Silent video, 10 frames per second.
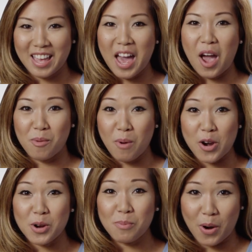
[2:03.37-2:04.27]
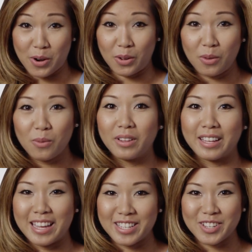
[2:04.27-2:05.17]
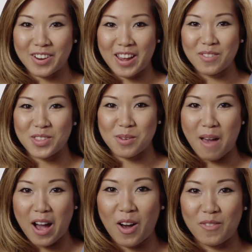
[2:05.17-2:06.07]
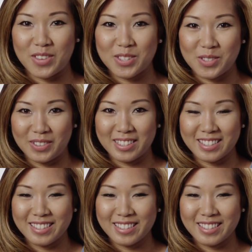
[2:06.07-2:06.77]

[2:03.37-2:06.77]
Our partner portal will integrate with your back office tools.